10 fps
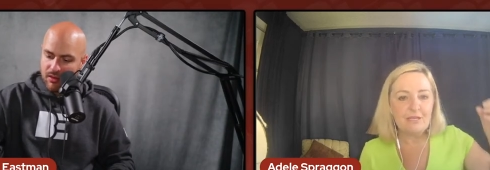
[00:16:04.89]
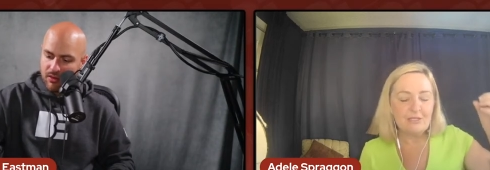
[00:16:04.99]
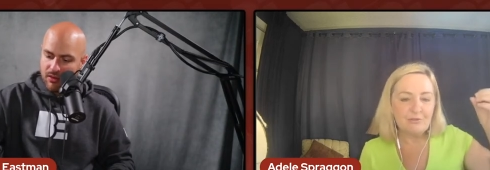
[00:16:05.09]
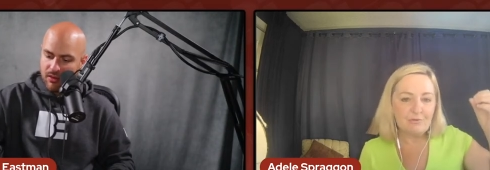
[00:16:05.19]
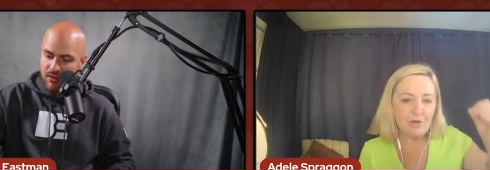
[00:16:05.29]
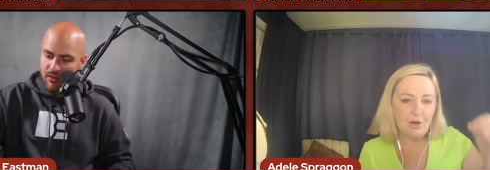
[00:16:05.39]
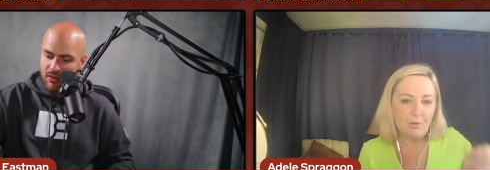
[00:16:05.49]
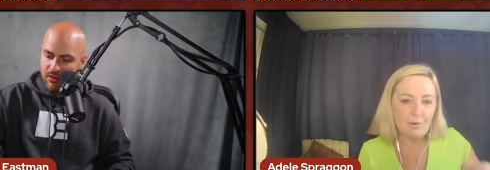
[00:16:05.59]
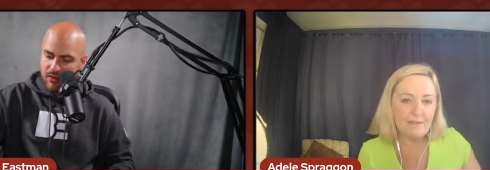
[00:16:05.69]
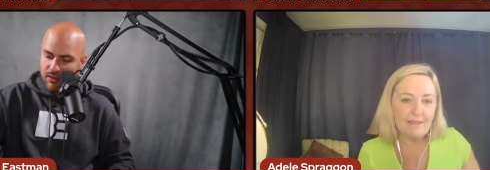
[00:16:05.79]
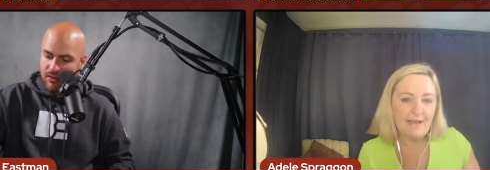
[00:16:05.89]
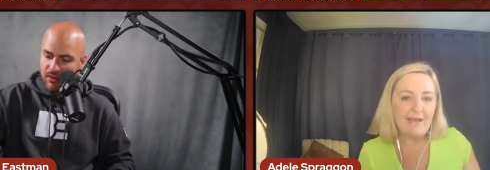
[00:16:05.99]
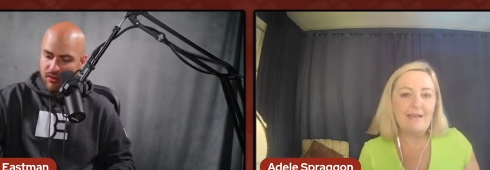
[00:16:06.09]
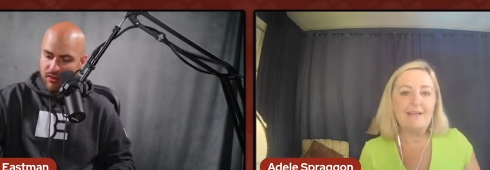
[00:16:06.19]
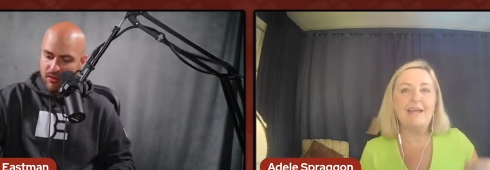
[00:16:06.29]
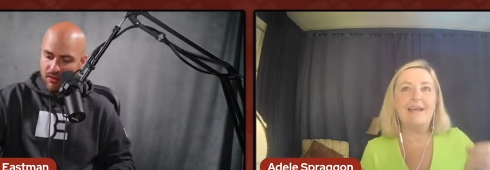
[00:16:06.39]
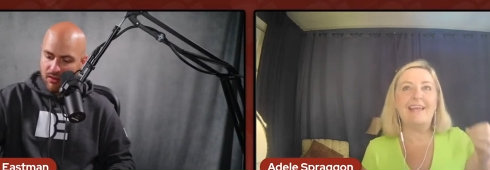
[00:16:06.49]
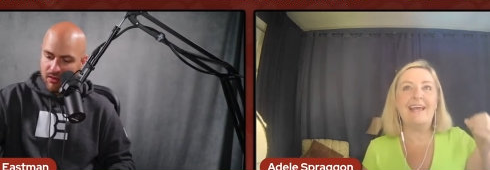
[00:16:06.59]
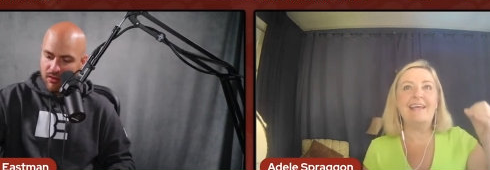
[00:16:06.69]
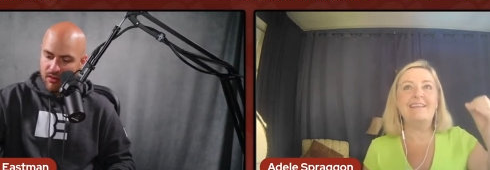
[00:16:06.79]
Speaker 1: So, knowing that,
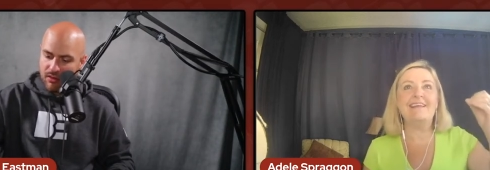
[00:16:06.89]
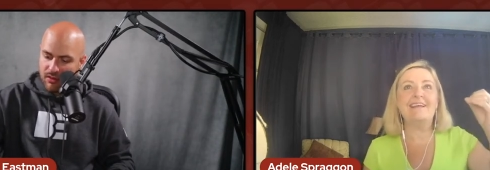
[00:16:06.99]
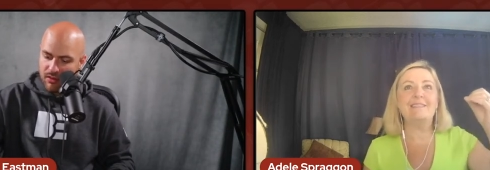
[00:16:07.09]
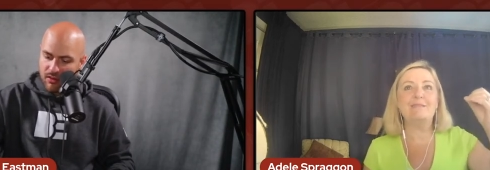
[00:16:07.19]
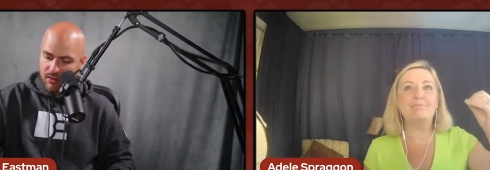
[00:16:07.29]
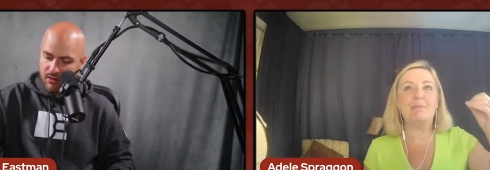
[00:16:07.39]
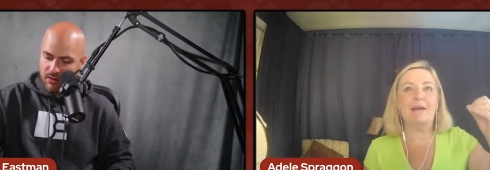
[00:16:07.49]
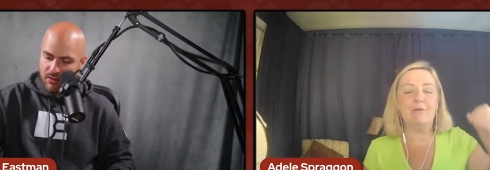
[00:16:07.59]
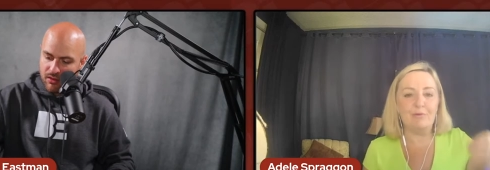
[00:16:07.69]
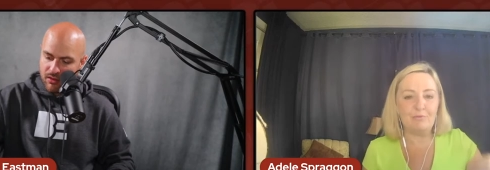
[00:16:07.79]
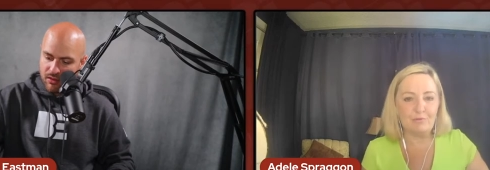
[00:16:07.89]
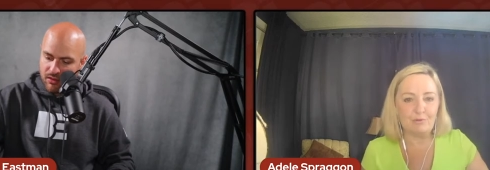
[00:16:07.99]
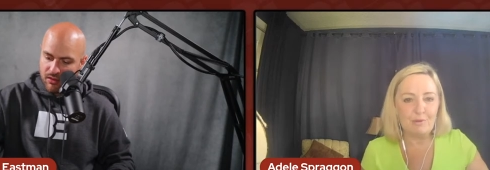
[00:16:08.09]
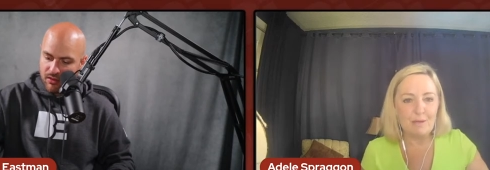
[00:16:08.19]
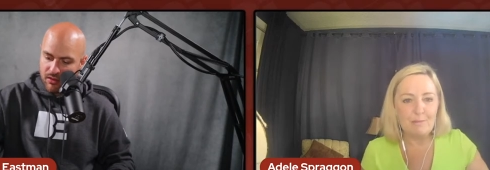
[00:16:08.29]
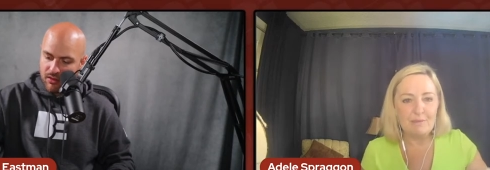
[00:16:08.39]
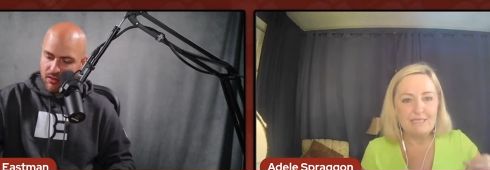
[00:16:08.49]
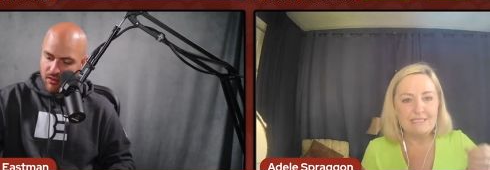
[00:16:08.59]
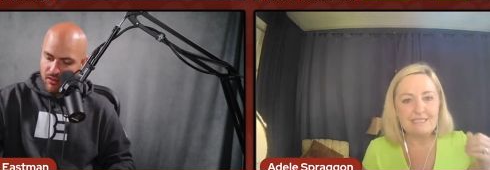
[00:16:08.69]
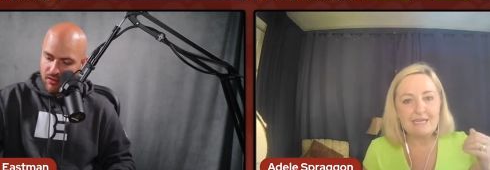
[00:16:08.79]
again, that's powerful
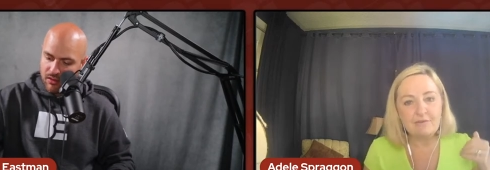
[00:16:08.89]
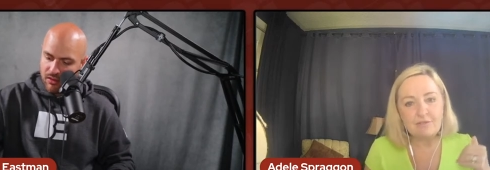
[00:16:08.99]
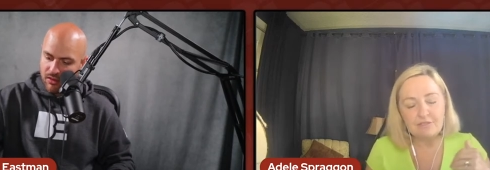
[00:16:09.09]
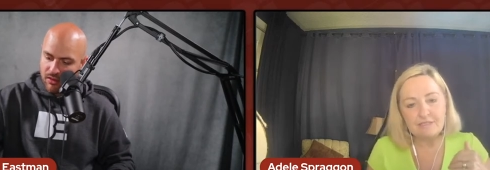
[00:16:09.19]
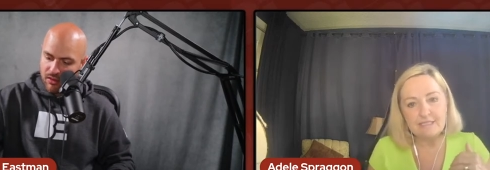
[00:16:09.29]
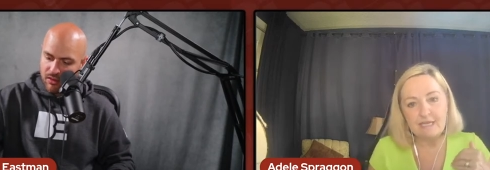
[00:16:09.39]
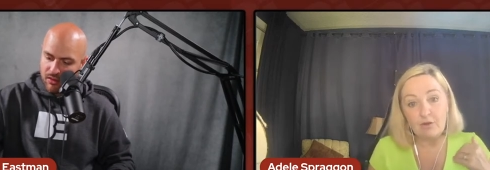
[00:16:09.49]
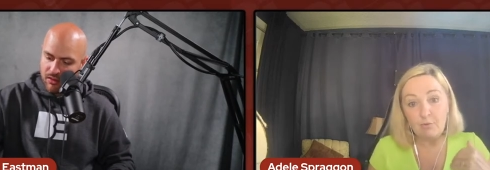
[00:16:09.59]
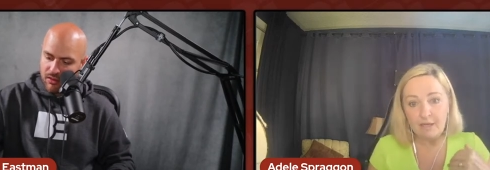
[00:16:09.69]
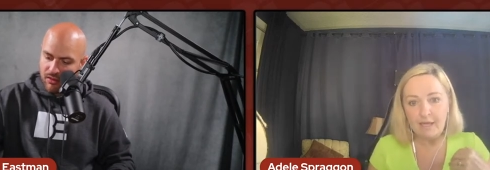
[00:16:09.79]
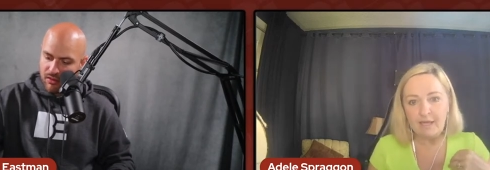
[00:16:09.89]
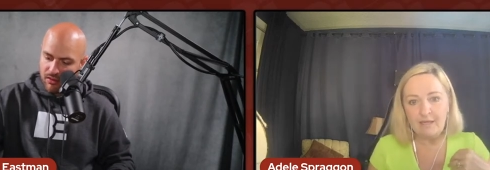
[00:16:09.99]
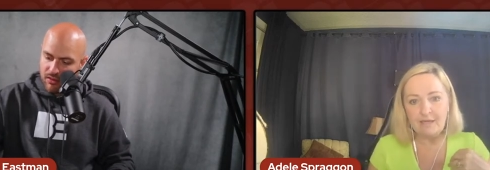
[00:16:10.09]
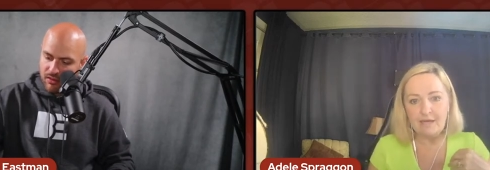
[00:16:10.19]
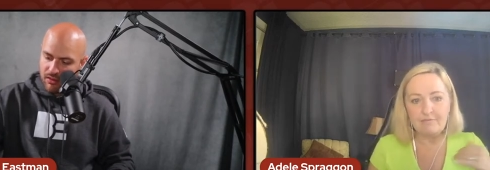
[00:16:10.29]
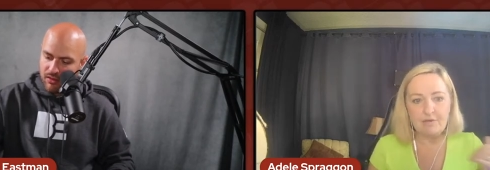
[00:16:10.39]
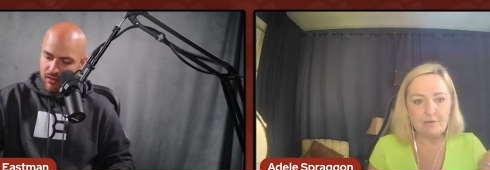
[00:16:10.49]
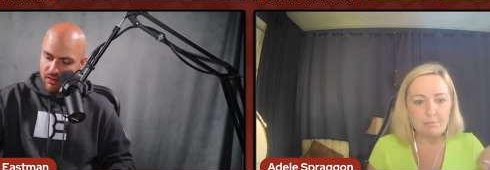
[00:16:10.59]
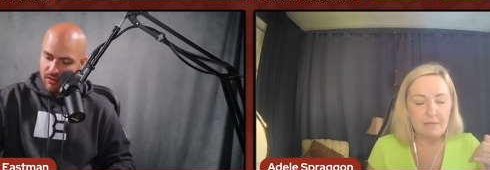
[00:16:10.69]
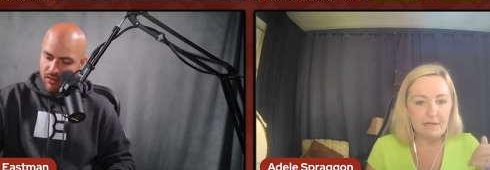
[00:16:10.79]
because now you can say, okay, I've got a
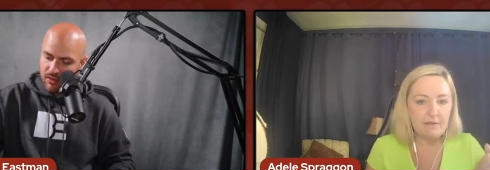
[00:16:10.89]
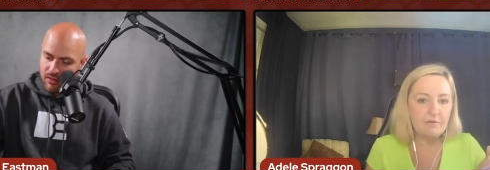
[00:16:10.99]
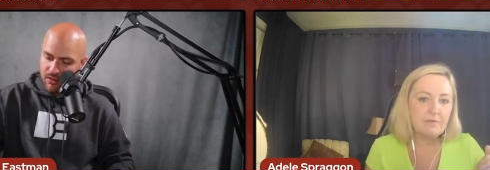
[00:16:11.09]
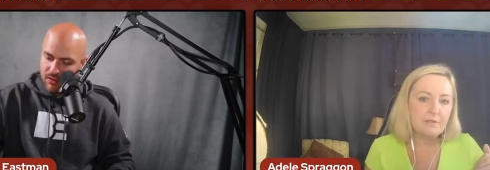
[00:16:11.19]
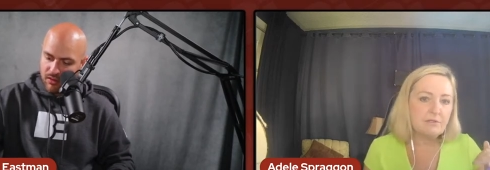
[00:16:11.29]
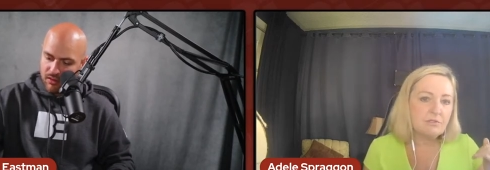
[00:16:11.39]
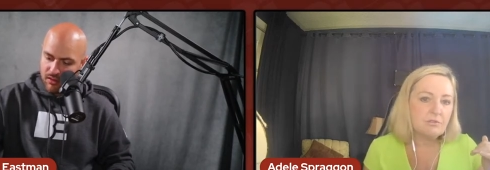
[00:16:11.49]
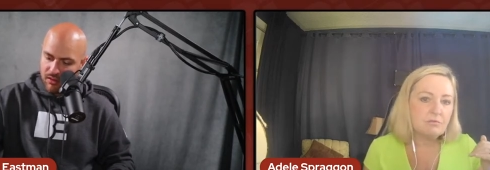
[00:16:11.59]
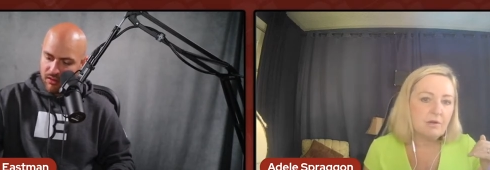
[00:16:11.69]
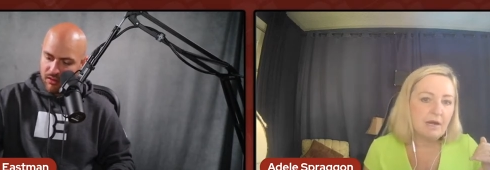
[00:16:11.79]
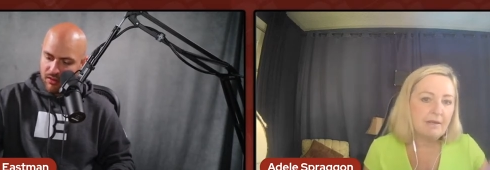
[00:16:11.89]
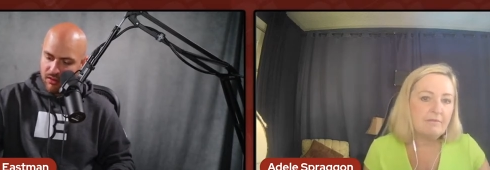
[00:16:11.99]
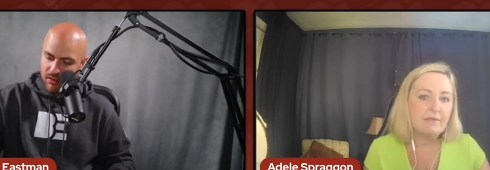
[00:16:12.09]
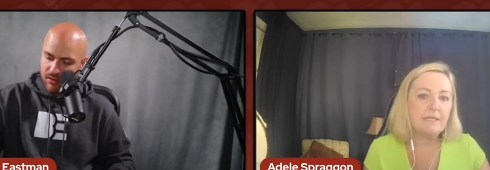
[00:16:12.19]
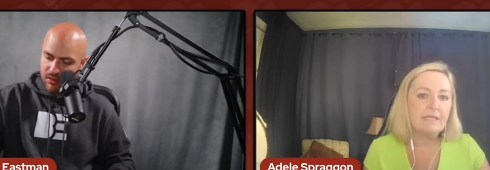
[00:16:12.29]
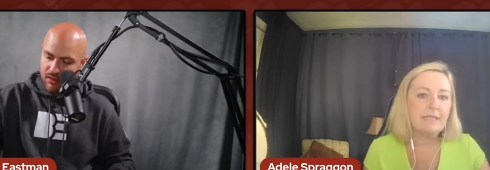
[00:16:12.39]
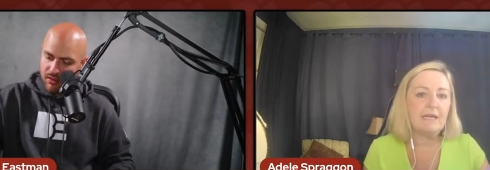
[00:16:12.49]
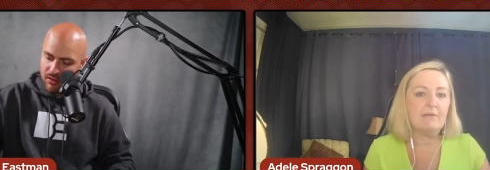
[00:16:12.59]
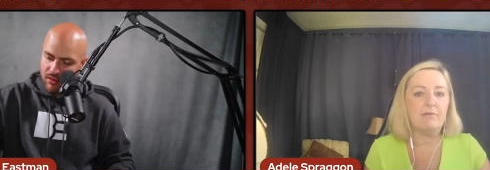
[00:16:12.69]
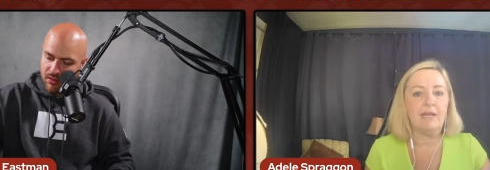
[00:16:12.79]
pattern that is driving
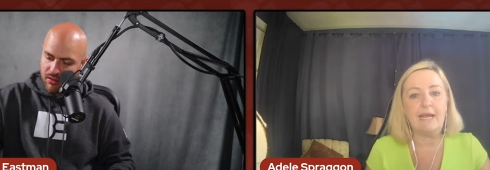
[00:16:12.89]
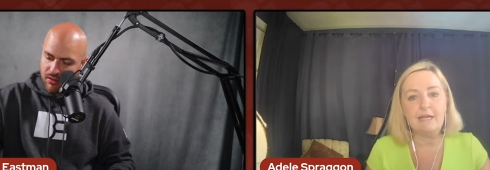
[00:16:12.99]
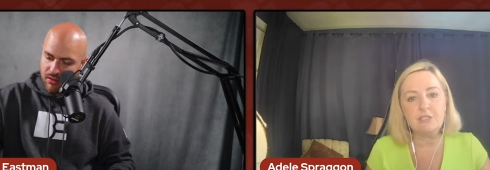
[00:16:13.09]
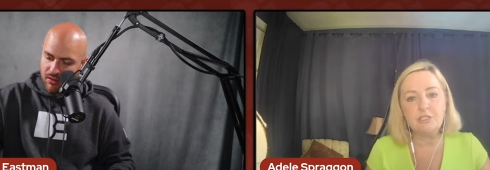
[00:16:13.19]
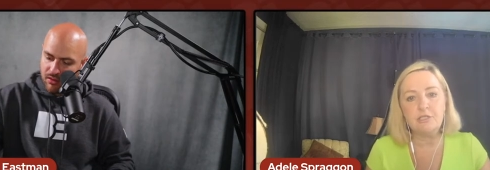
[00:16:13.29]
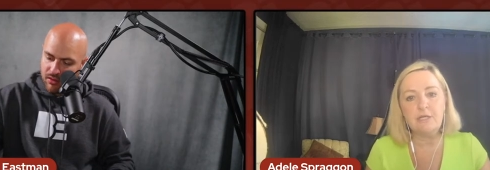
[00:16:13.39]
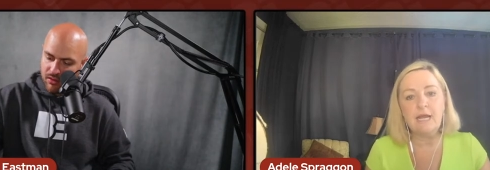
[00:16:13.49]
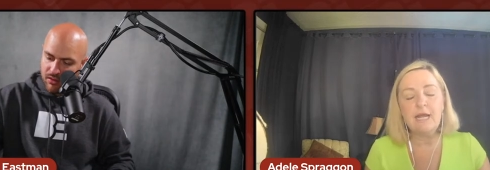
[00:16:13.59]
that reaction.